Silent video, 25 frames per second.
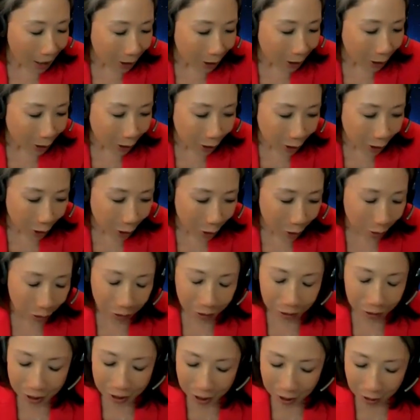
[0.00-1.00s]
And
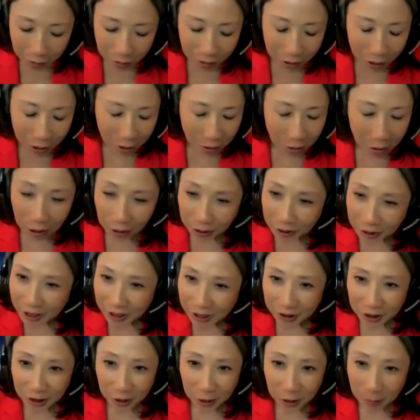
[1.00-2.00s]
so, they're all
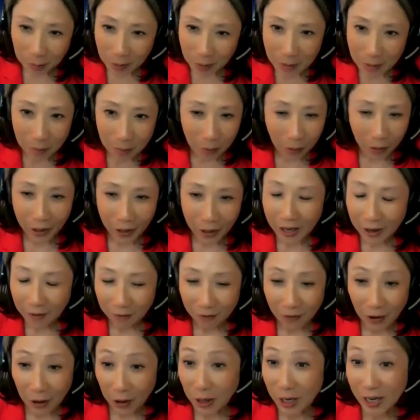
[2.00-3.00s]
technical people. They
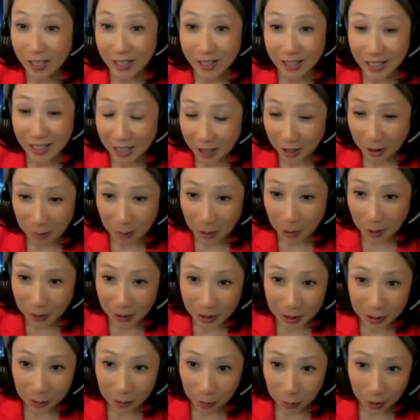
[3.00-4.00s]
get very excited
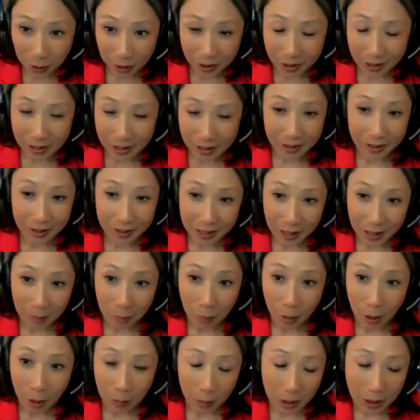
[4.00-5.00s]
about these sort of things the
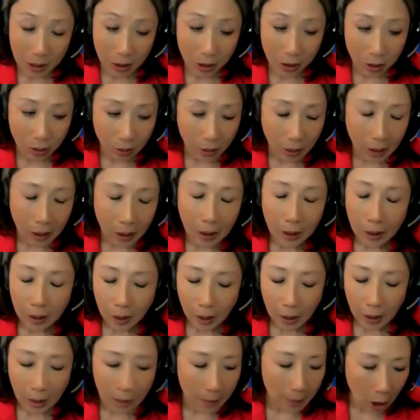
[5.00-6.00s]
same way we do,
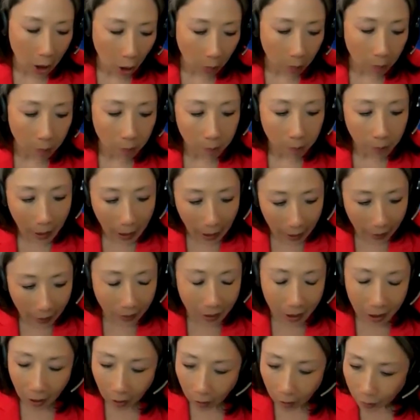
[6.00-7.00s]

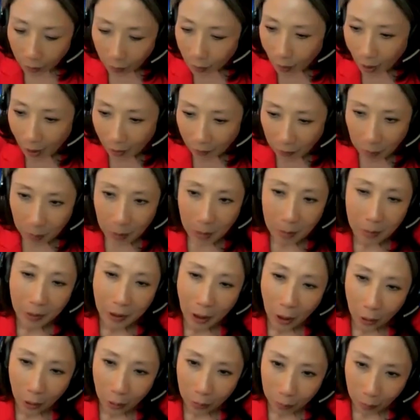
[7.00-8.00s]
but they also have a
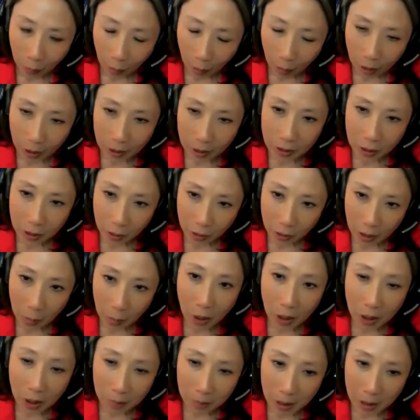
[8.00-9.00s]
public health role. And so
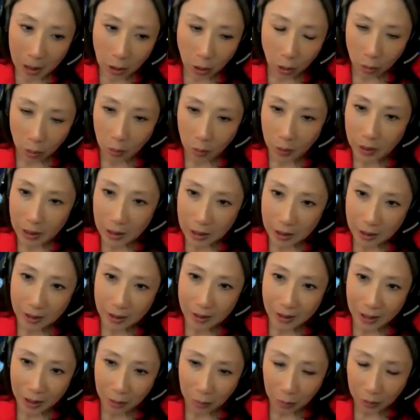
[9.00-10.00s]
they want to make sure when these
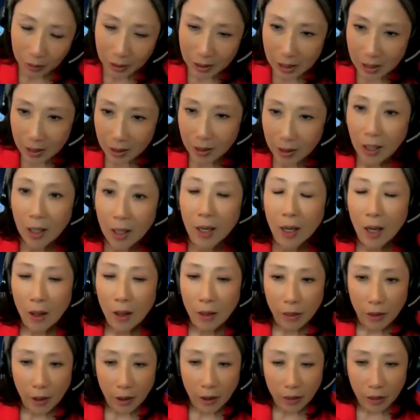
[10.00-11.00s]
things get released
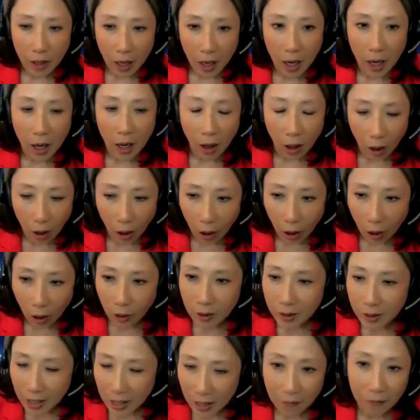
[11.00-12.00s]
that they
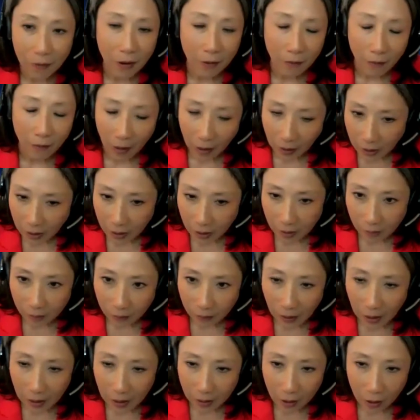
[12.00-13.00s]
are safe and
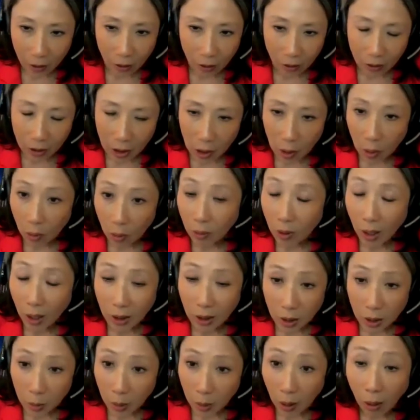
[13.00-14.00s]
effective and they're,
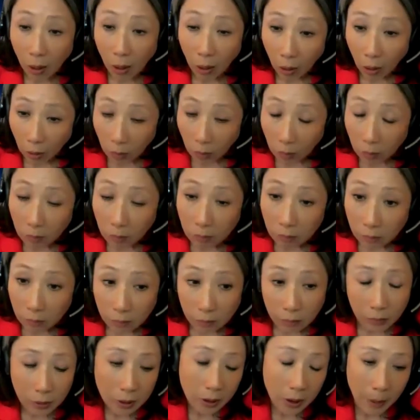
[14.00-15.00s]
not doing harm
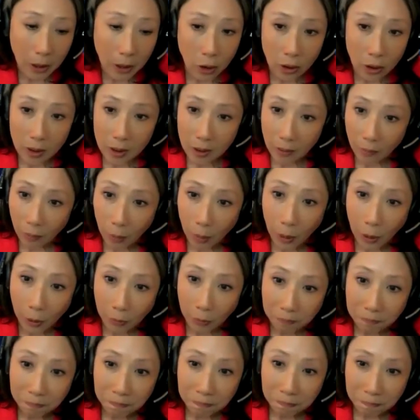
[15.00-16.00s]
to patients
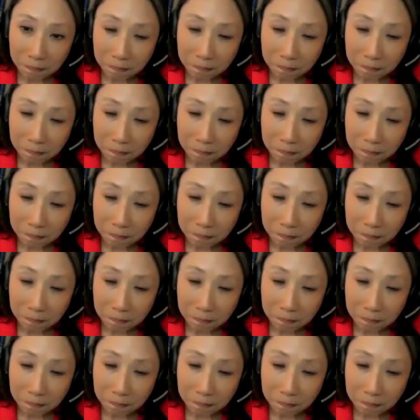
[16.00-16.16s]
everywhere.